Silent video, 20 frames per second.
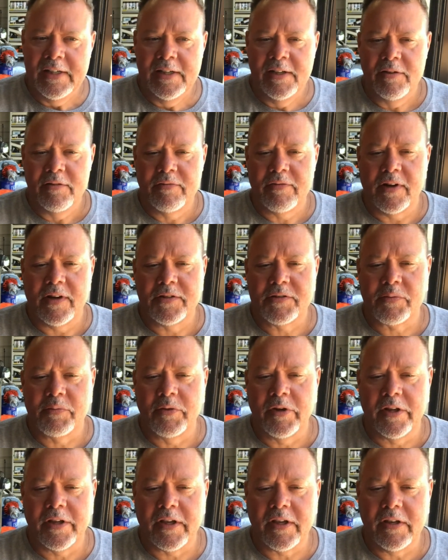Find some
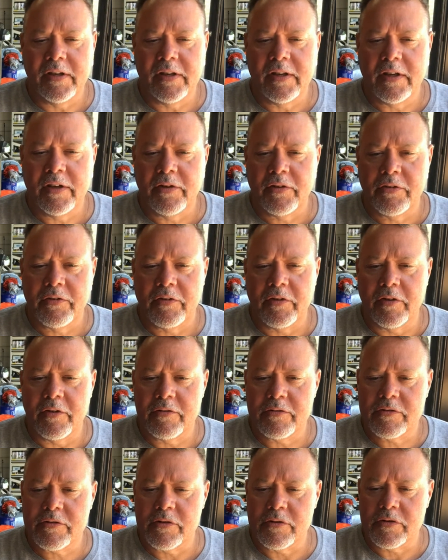really good deals.
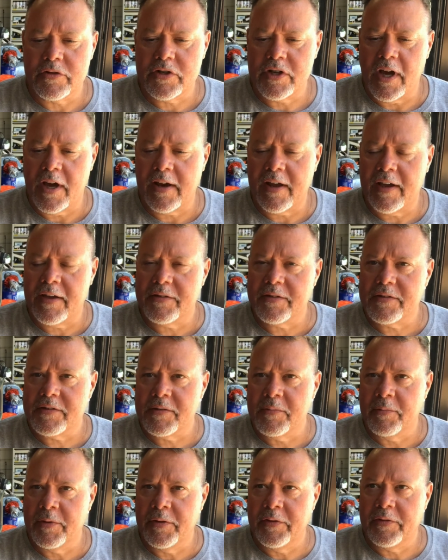So shout out to
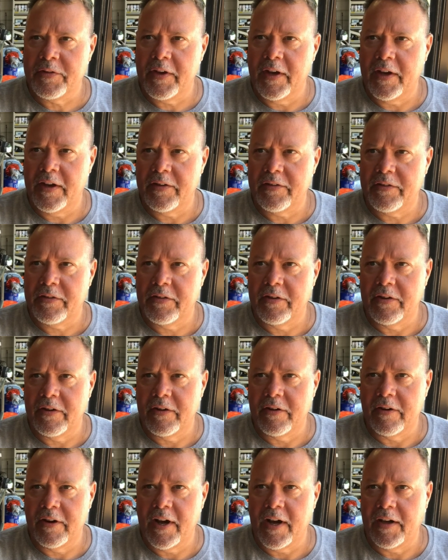some of those guys that
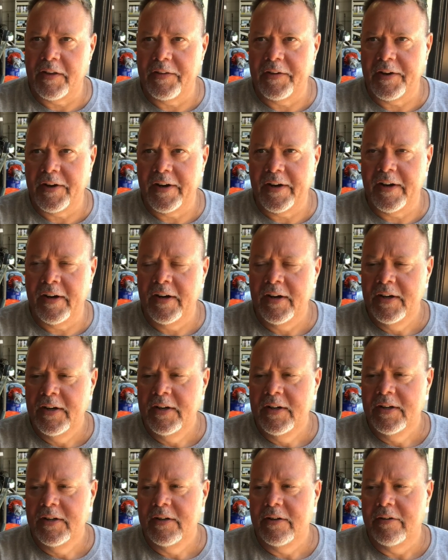are out there
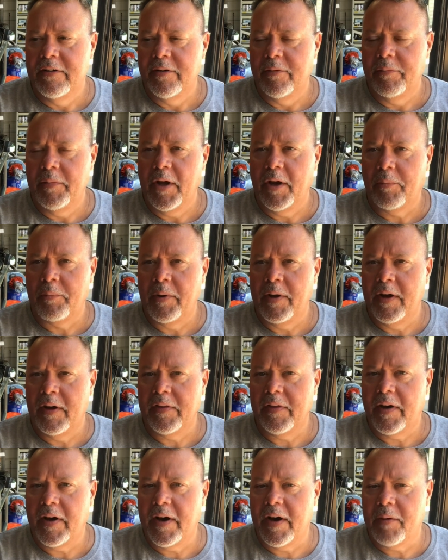helping
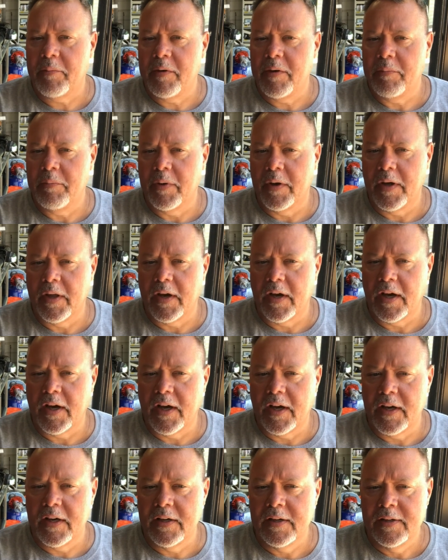out the hobby.
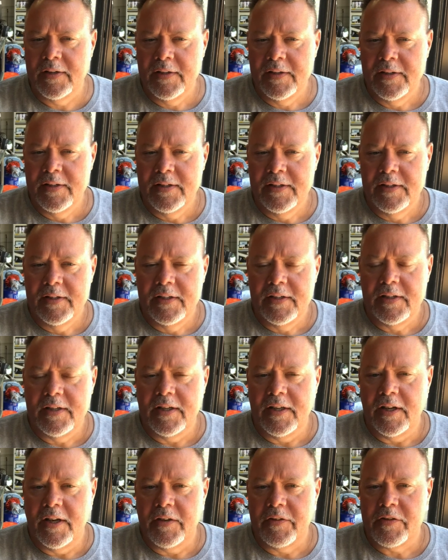But
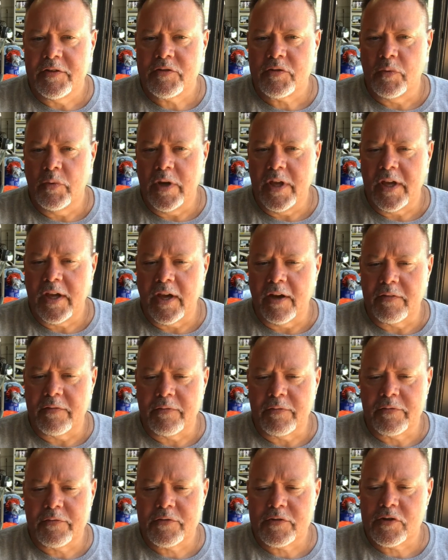you know, this week I've
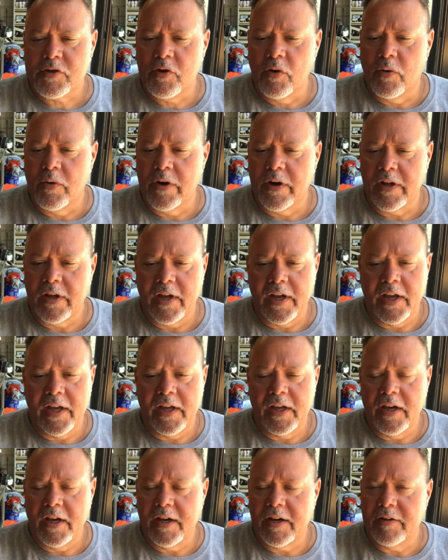scored
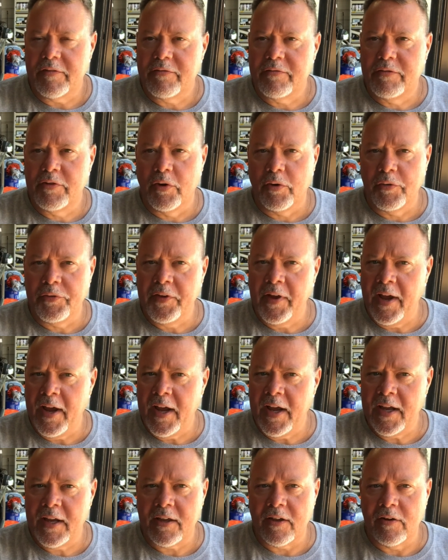a fuel
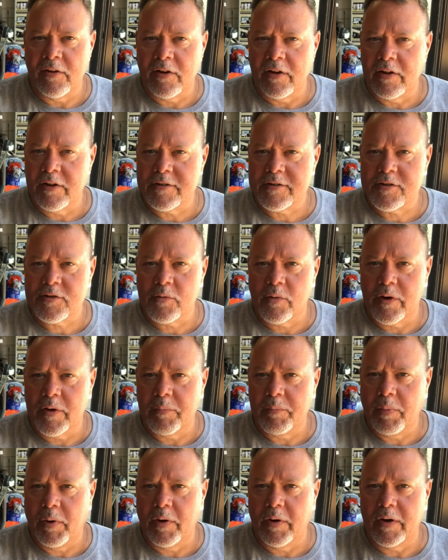tank and all
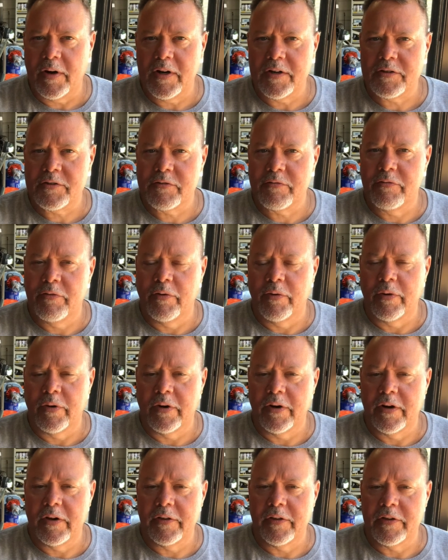assorted parts
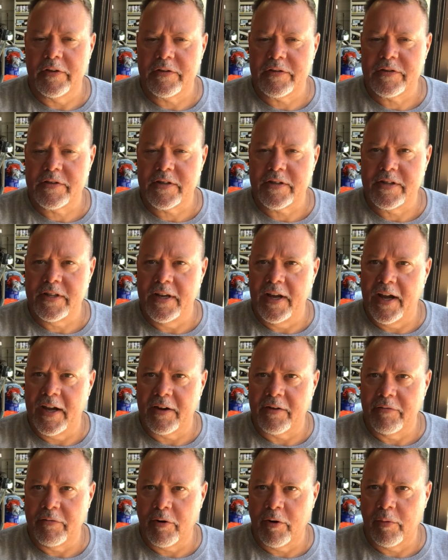for the 69
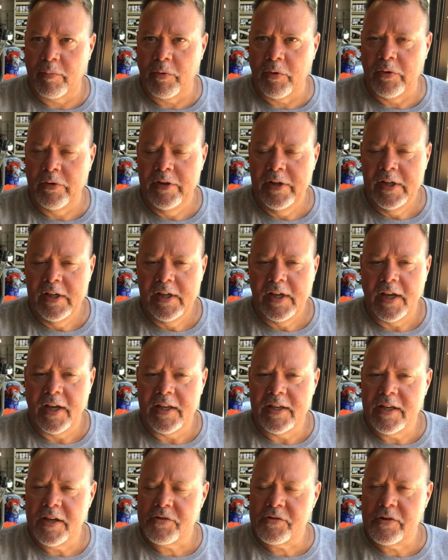convertible.
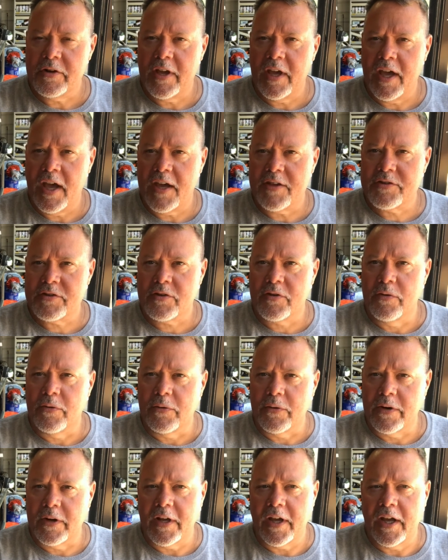And yesterday I
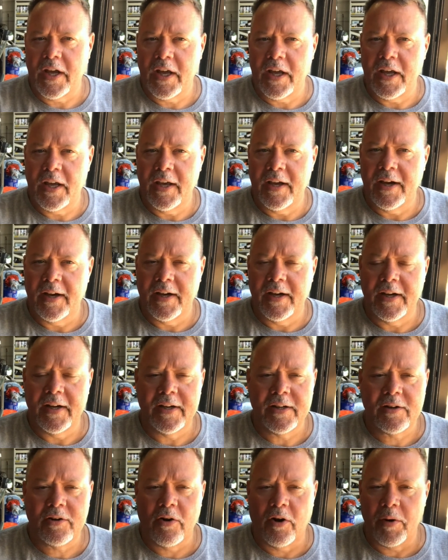scored
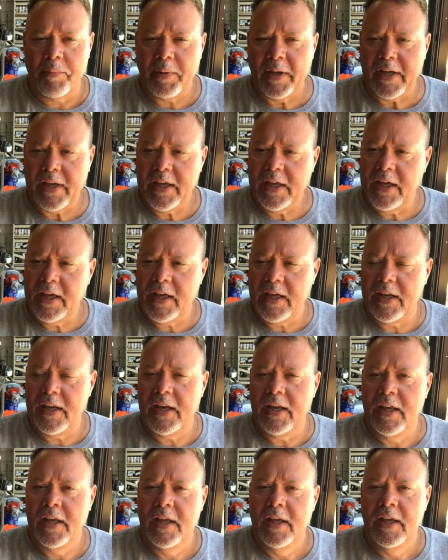a carpet kit,
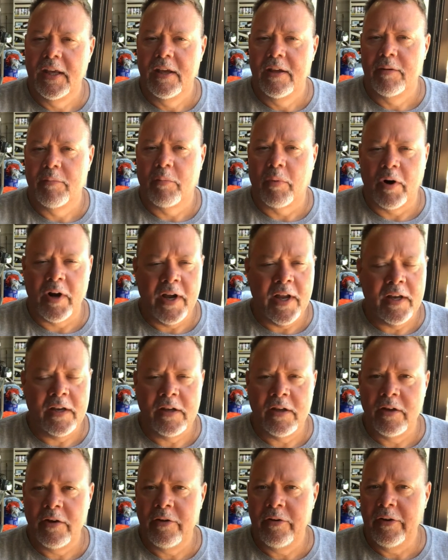brand
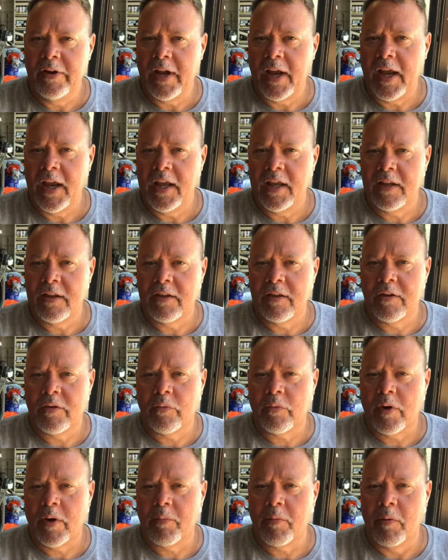new, and the
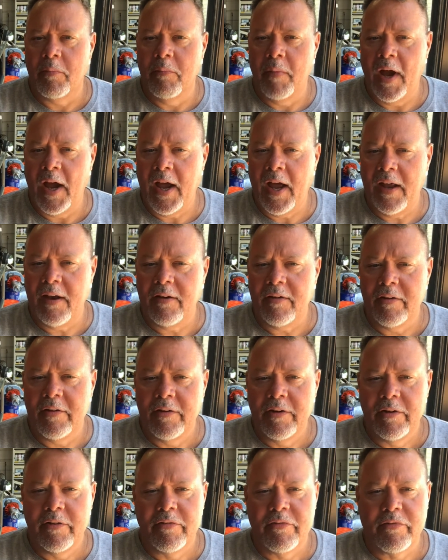rubber mat
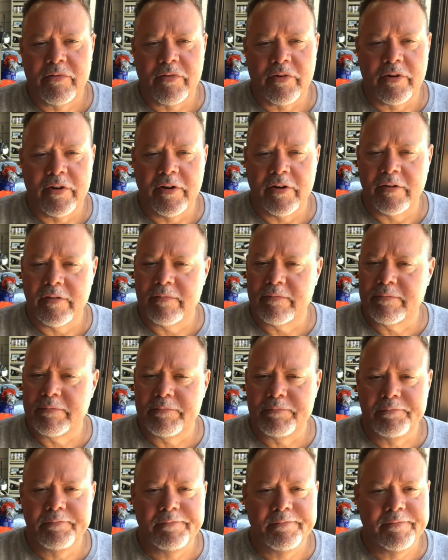for
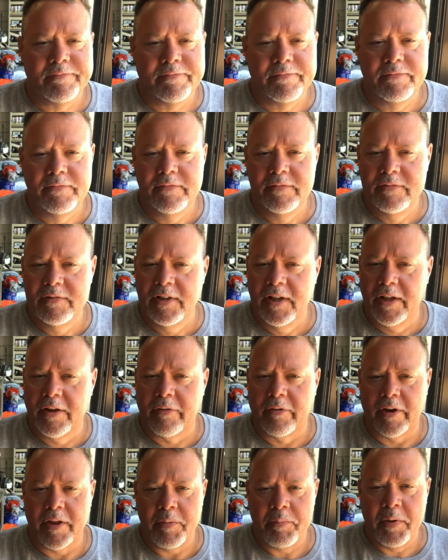
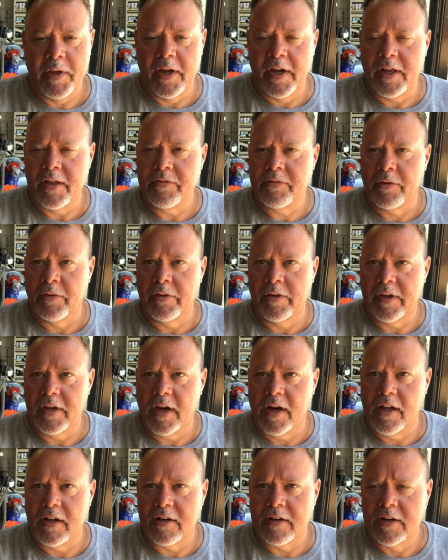literally pennies on the
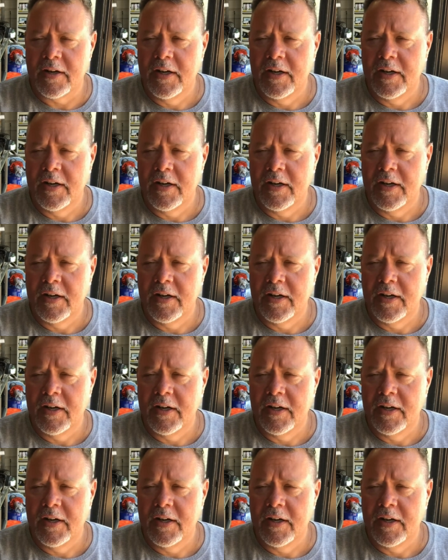dollar.